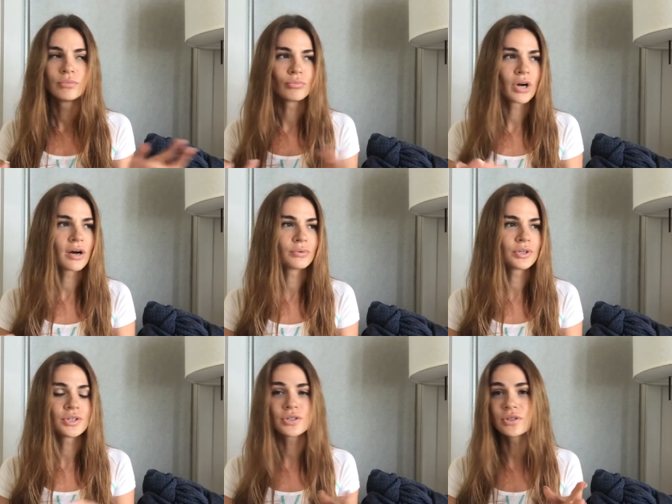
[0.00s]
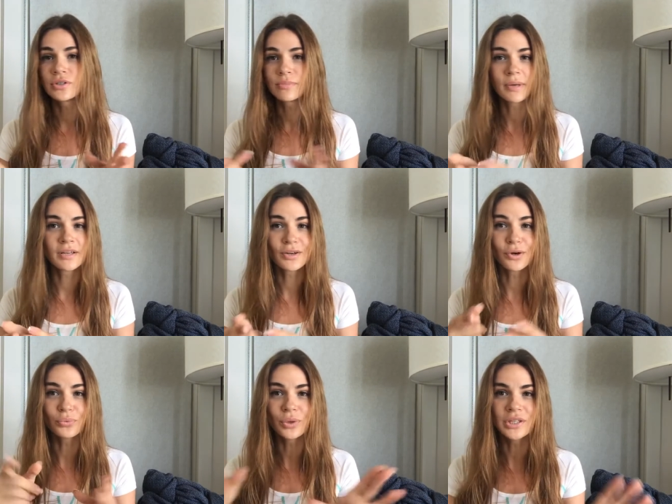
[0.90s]
brownish, depending
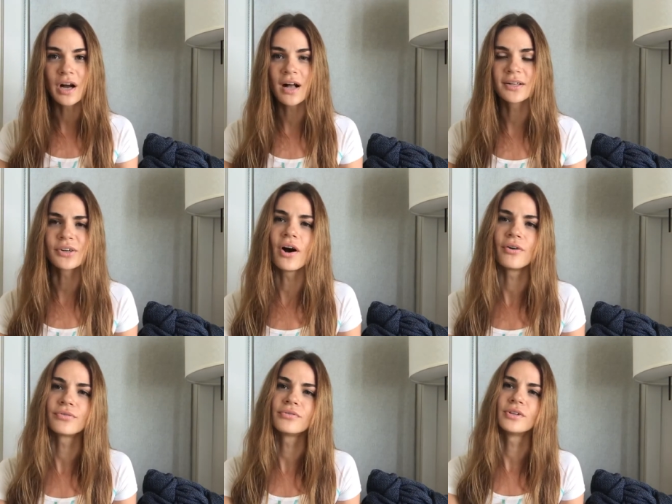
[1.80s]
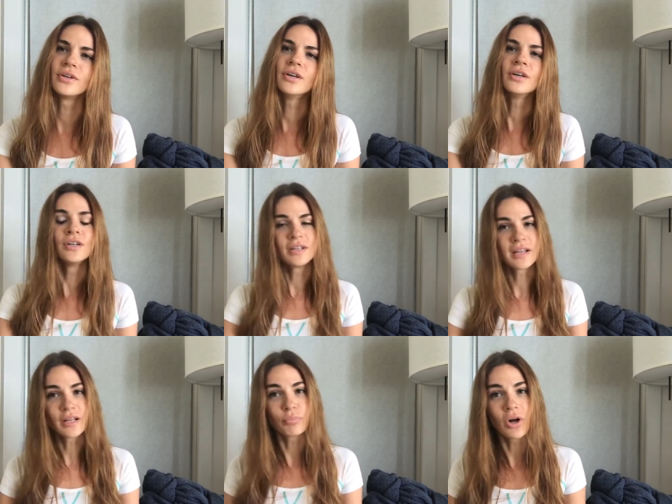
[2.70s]
on what color of the
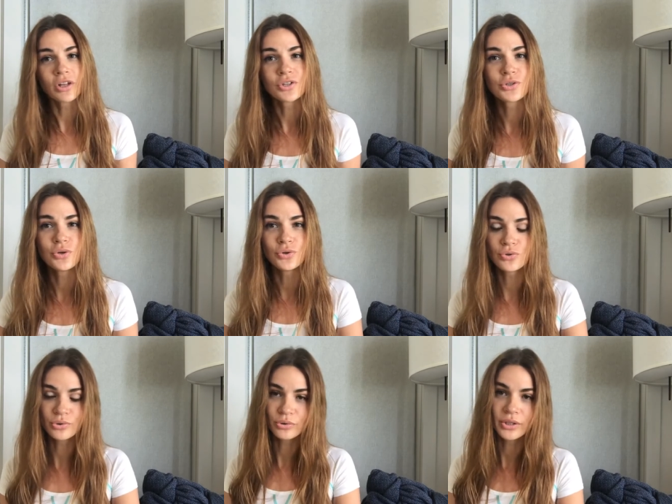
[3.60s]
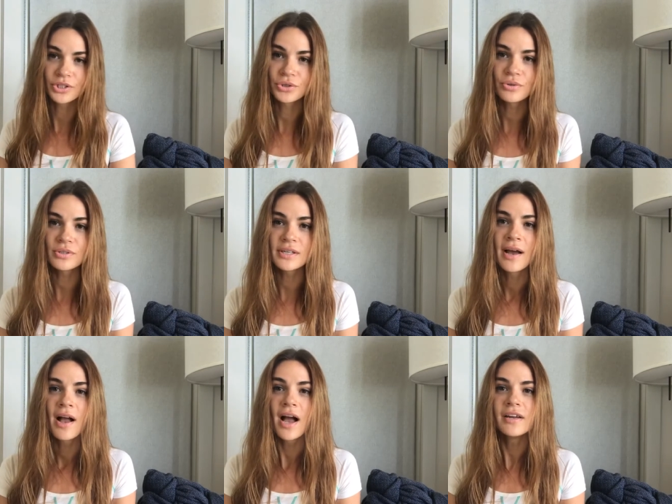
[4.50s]
nail polish you usually choose.
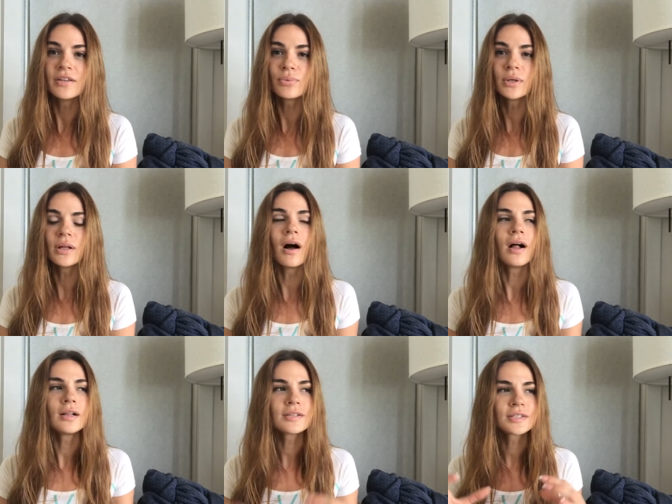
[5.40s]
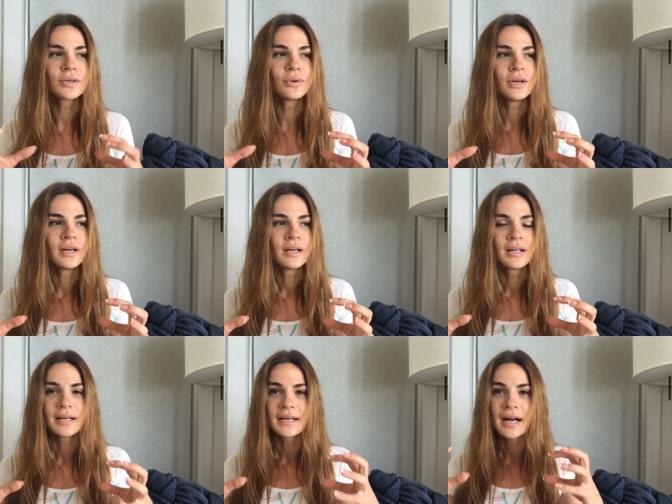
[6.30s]
And it will also
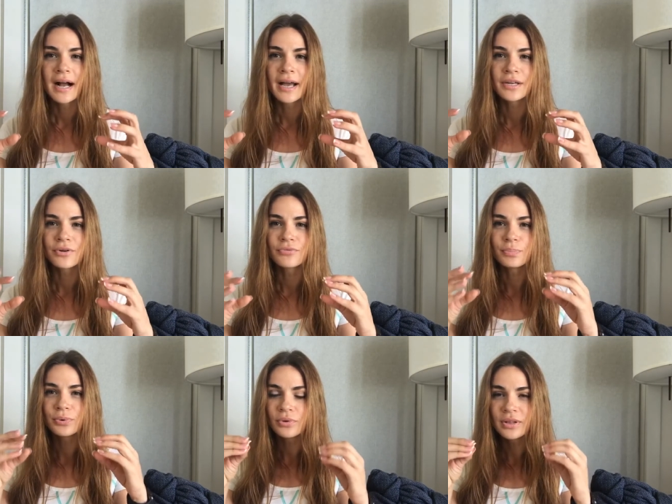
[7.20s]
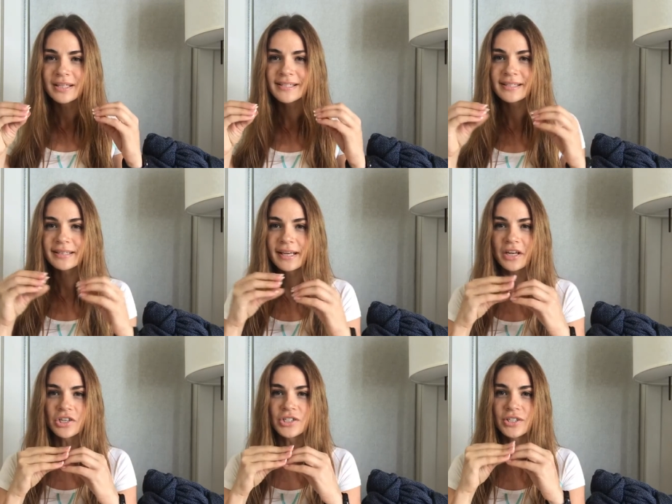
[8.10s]
kind of put these
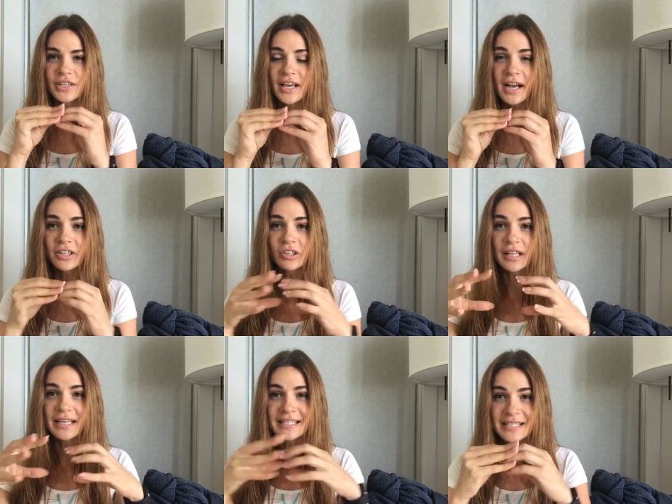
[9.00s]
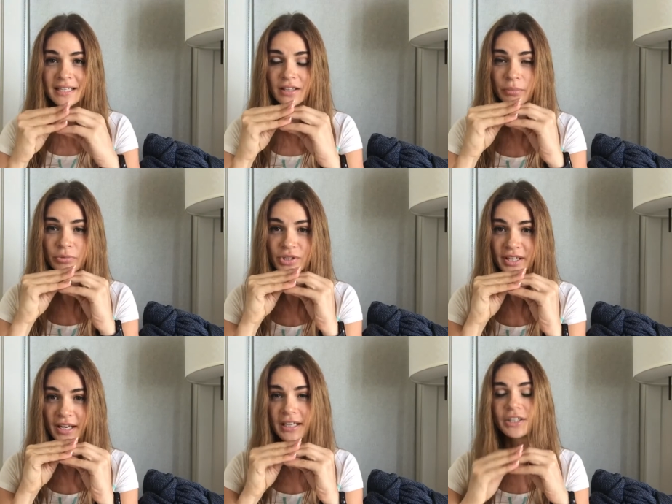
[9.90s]
layers together, like stick them
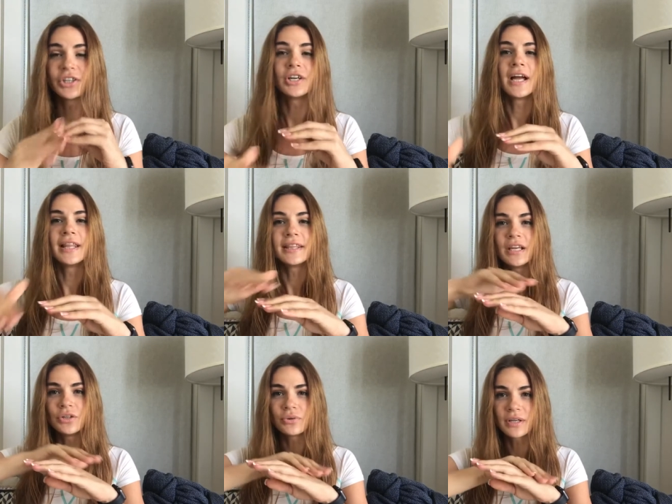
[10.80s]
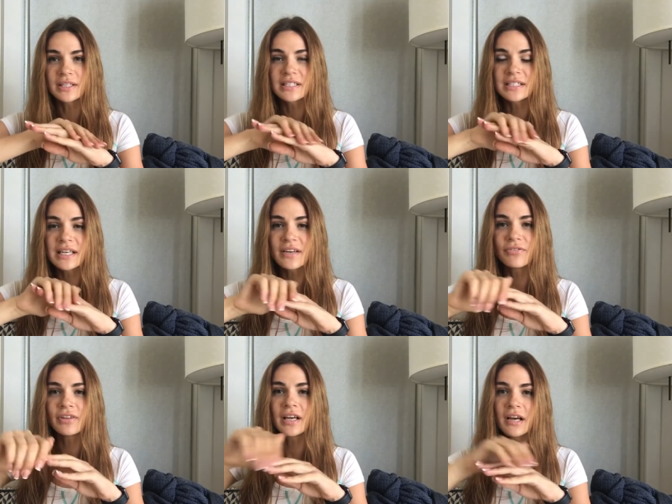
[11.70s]
together, and then you can
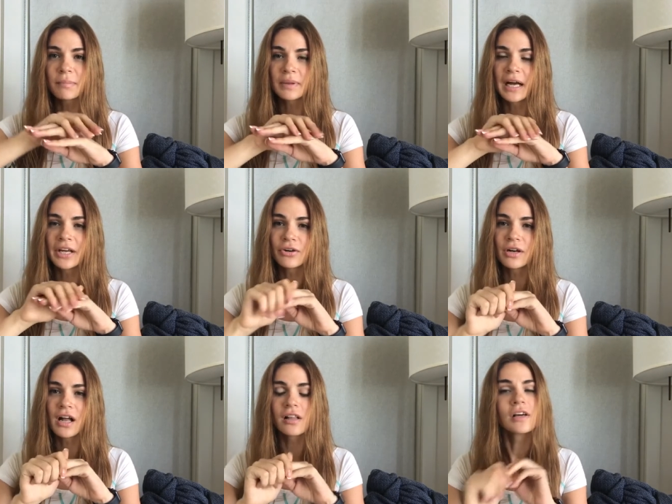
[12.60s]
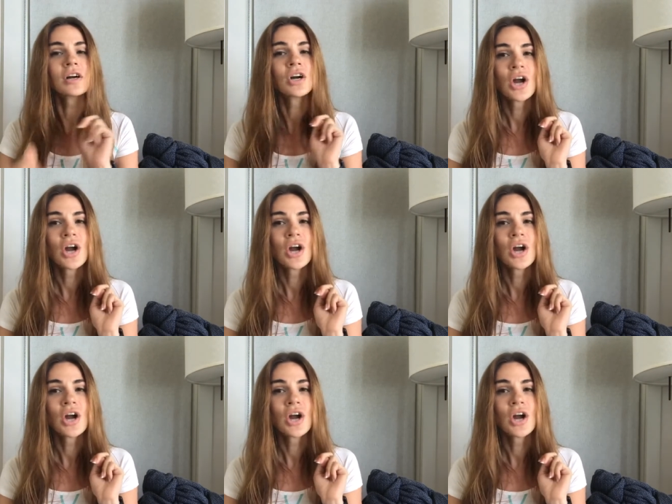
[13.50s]
safely apply your color.